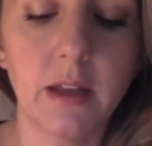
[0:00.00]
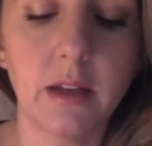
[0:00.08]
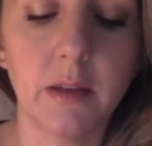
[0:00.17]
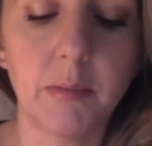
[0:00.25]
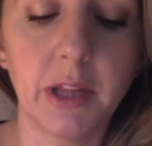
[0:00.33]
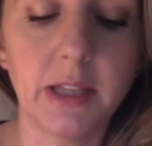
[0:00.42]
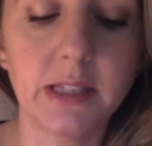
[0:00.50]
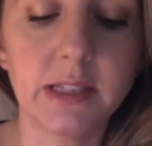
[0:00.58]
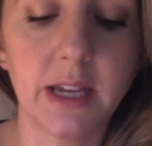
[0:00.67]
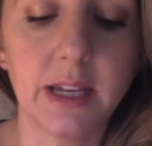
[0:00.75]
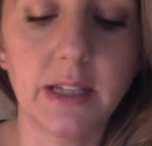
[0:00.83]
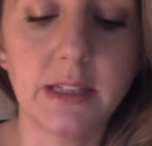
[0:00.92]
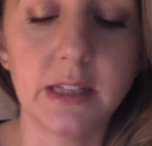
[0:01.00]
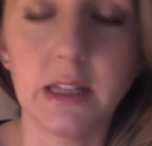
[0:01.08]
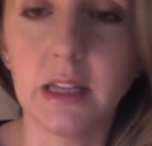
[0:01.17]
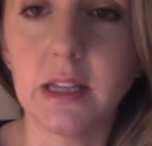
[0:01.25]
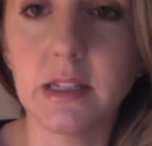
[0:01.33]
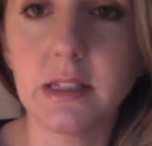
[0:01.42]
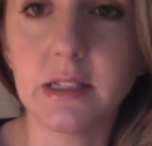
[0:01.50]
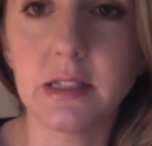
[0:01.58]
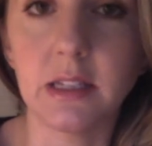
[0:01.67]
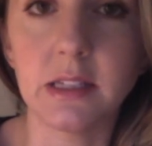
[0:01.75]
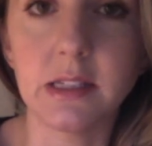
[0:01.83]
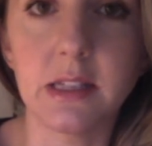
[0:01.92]
a plus side to these
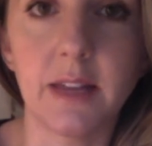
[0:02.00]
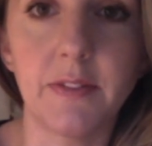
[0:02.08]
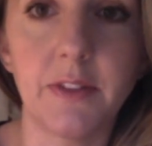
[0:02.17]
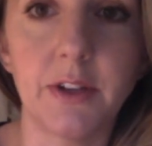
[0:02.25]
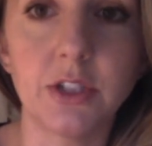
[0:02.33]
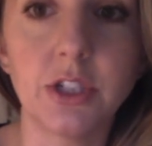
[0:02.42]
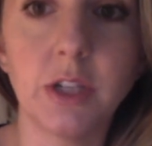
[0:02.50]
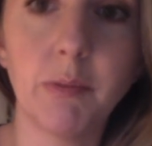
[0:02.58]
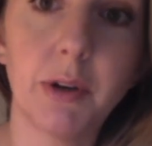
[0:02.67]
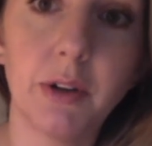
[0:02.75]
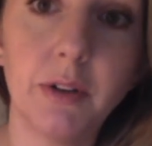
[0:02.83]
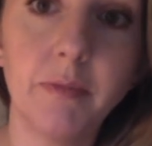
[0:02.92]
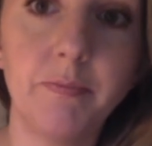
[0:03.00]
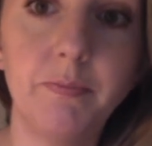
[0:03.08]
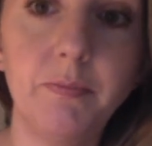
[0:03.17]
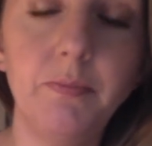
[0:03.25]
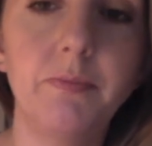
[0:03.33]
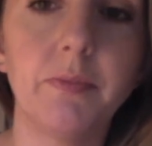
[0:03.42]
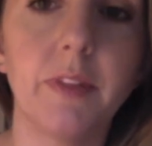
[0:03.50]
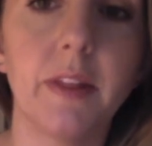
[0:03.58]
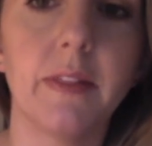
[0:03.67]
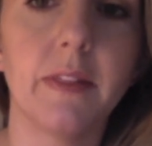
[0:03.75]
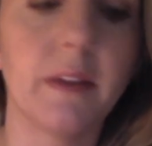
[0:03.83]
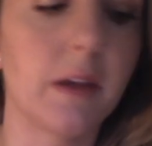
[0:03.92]
is that they're cheaper
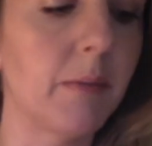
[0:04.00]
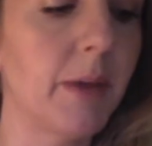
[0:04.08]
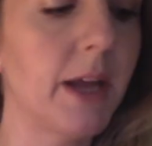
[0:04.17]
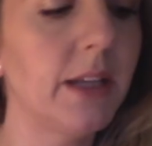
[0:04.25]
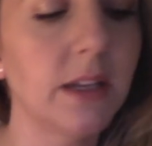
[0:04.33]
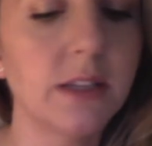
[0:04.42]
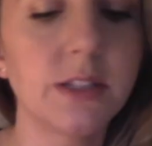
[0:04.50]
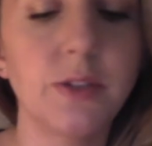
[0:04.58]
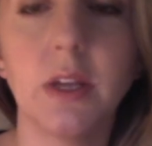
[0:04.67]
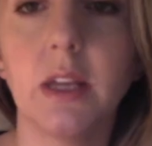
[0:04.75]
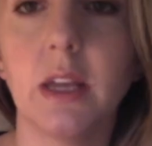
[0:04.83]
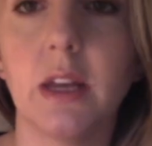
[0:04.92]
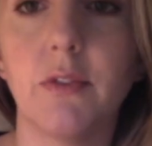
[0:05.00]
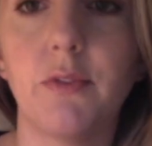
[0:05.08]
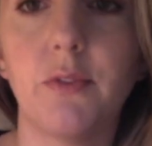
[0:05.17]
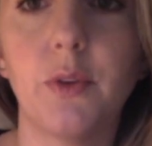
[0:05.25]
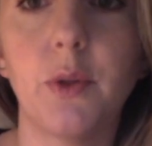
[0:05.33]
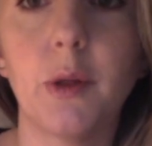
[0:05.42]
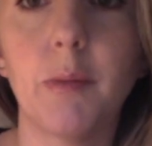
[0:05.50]
than the pad kicks. You can get a full